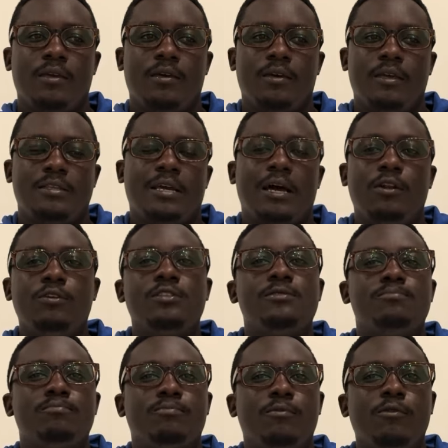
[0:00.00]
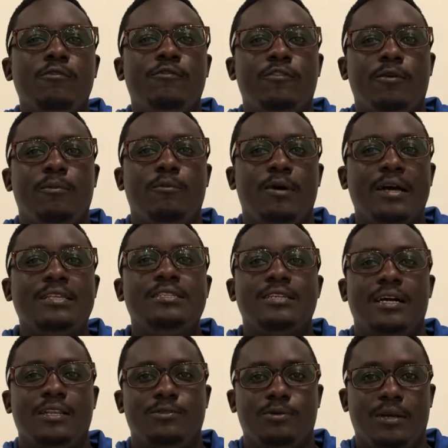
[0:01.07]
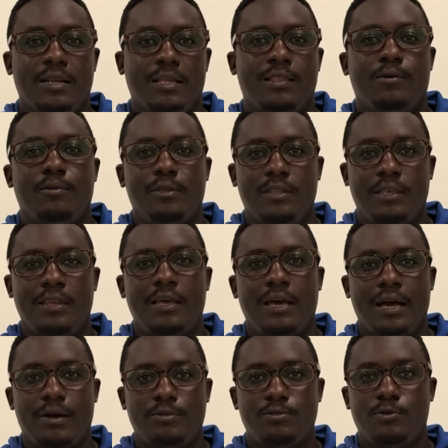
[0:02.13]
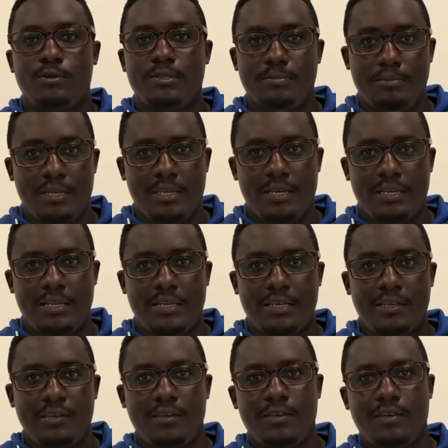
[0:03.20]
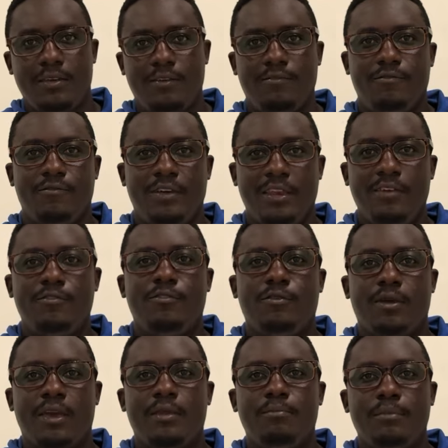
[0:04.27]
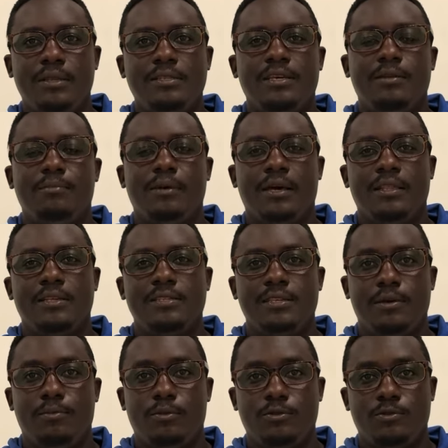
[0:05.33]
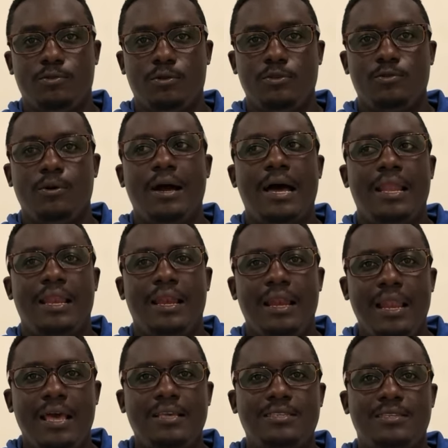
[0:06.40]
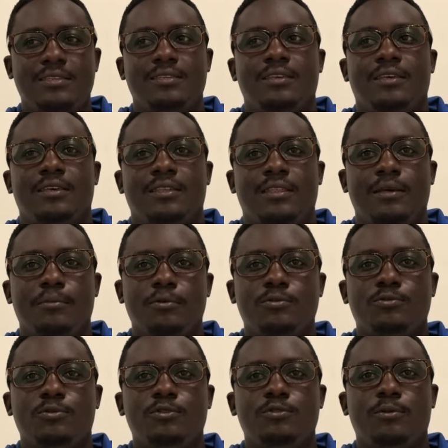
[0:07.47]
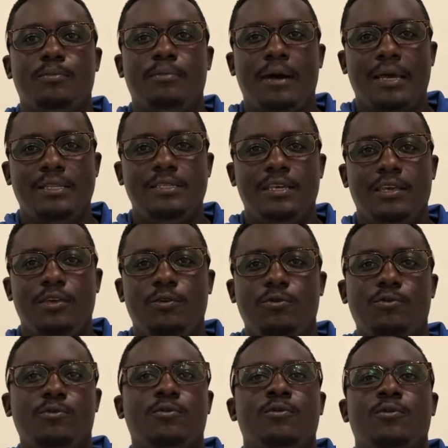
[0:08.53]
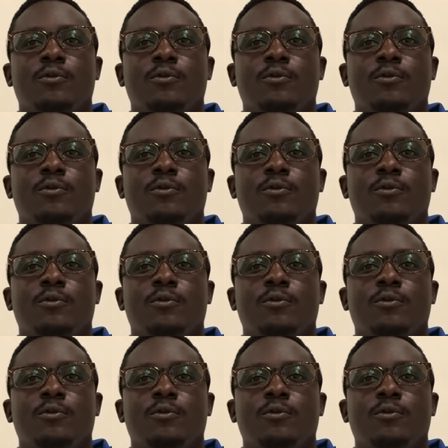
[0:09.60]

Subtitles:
it cannot move from one child to another within a household immediately, even if you get bitten by the same mosquito, unless the mosquito biting you